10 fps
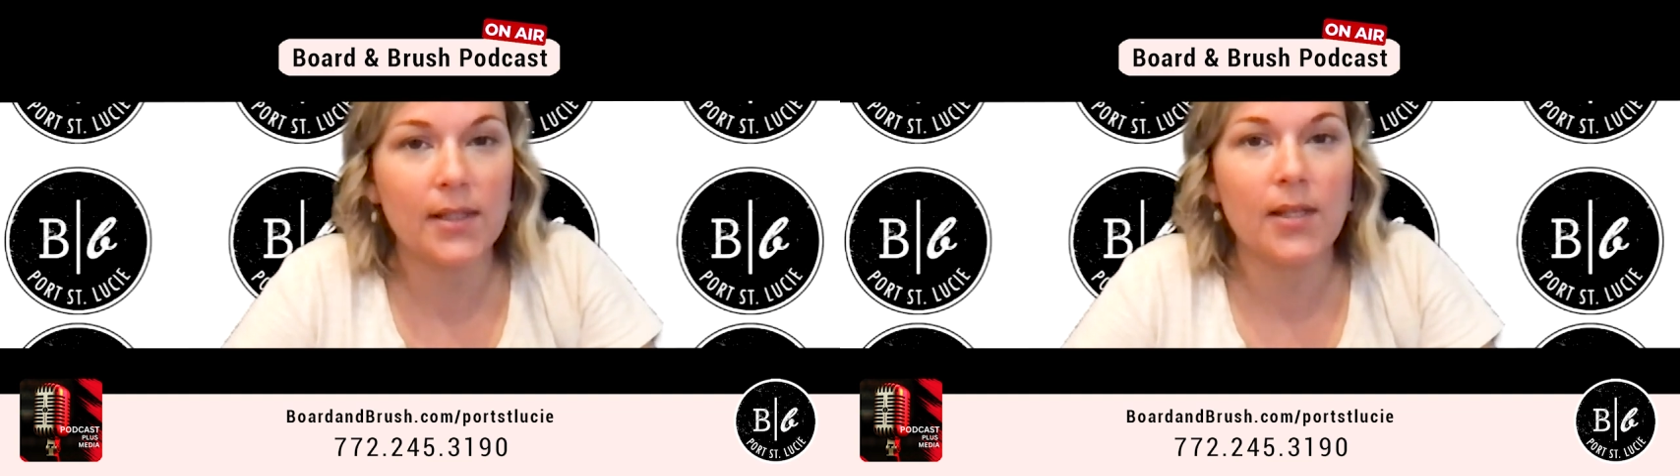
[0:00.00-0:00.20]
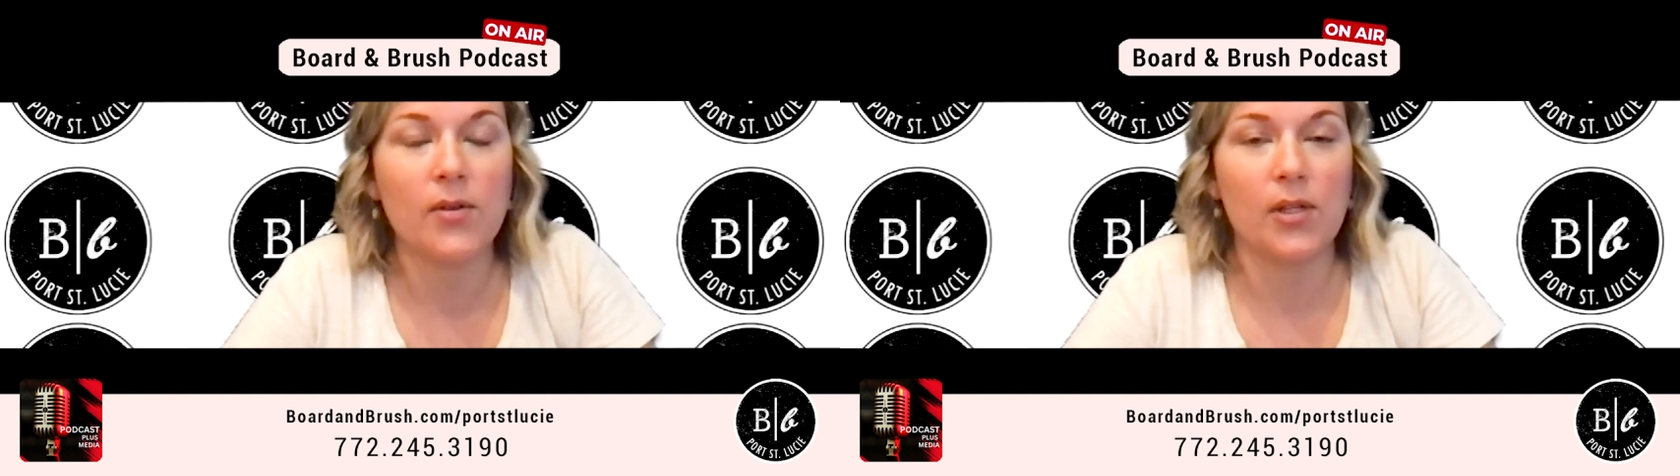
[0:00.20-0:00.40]

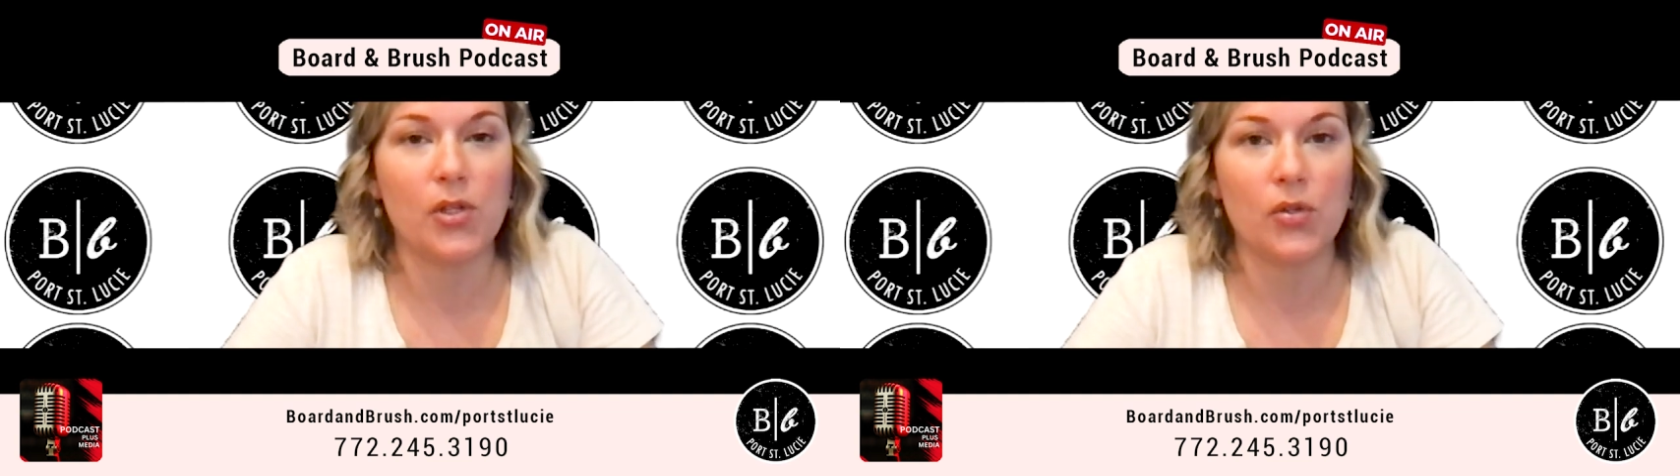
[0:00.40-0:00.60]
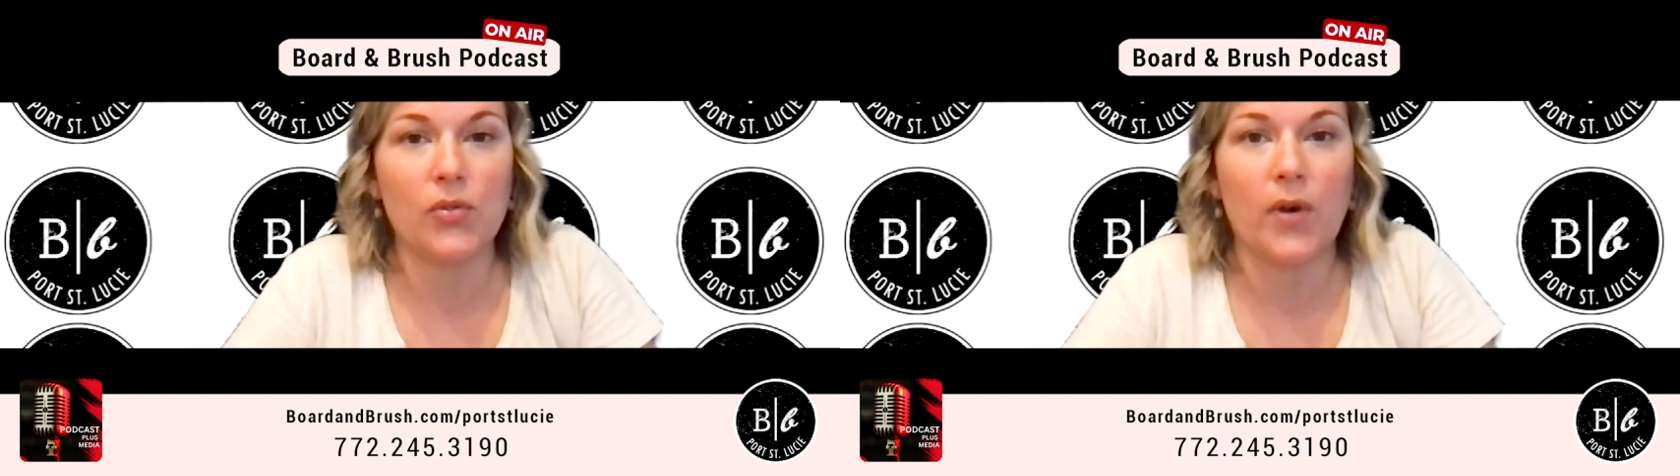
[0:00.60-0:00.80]
that you can
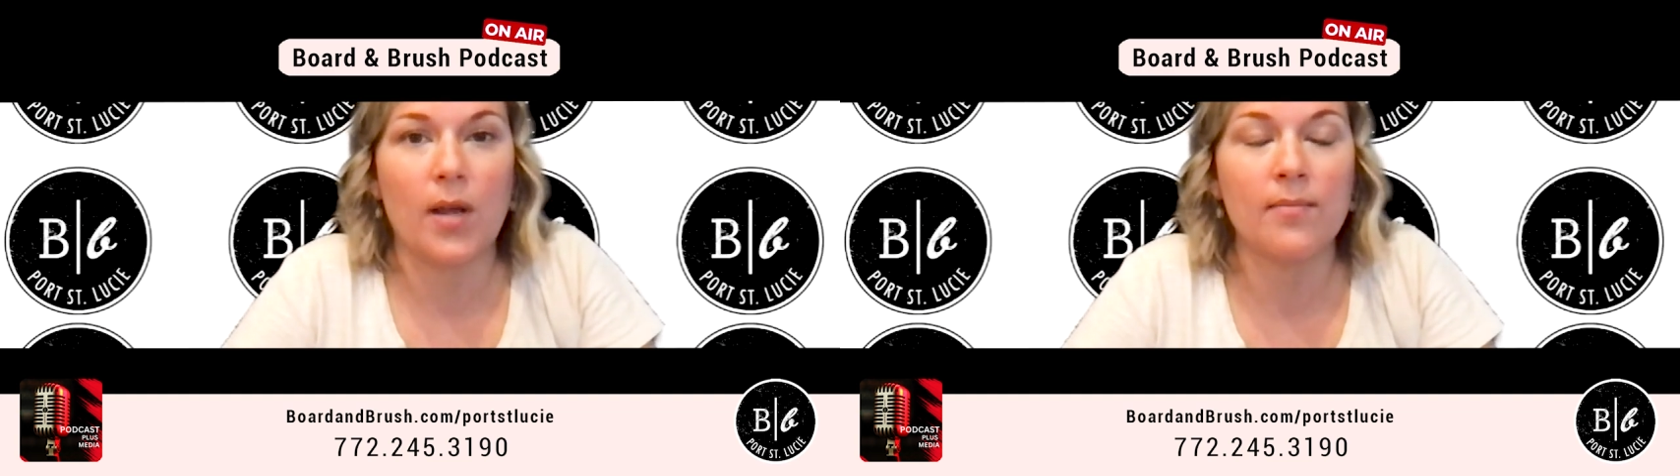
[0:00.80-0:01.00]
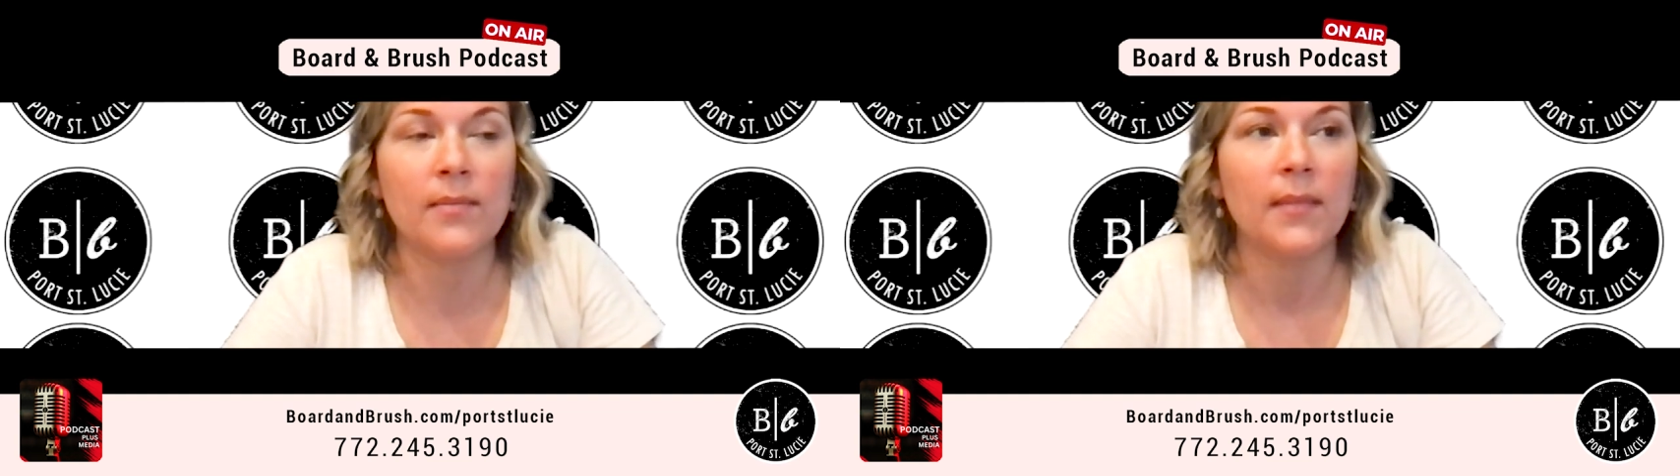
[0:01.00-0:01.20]
choose
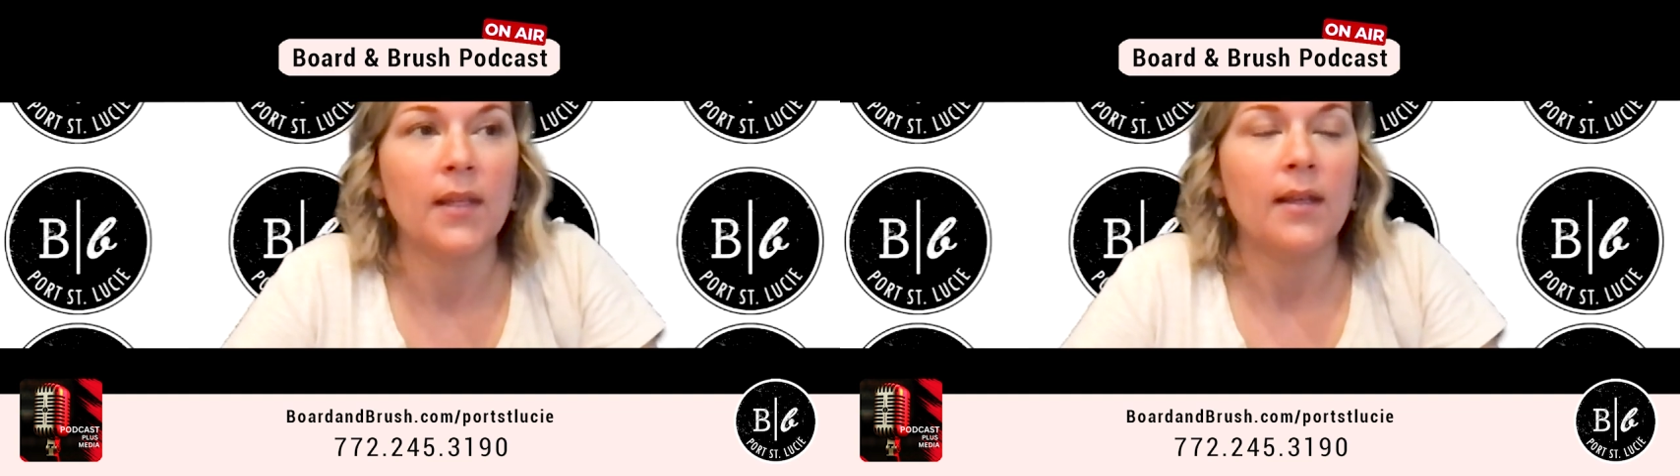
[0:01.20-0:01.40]
from.